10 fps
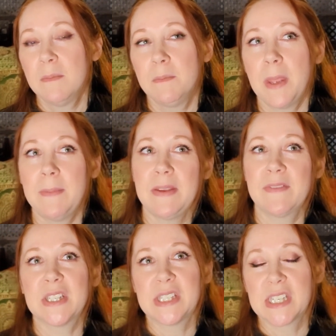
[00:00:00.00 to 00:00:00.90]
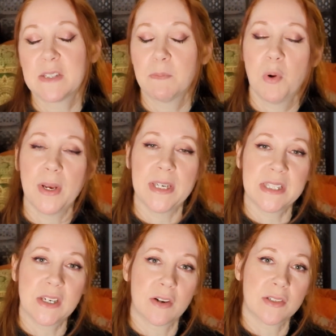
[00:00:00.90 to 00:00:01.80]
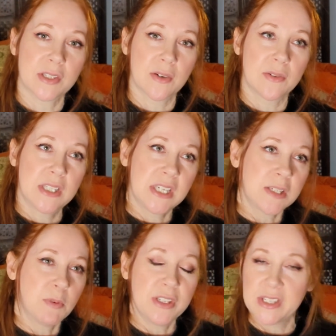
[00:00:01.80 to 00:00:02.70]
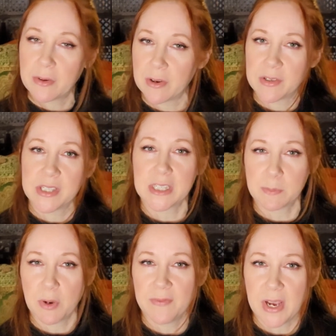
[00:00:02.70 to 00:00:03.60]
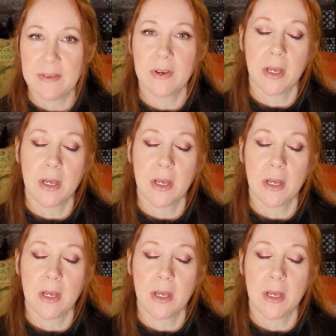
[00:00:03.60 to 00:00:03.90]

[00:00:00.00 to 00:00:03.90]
Maybe even a 6.0. So 6.0 or 6.5.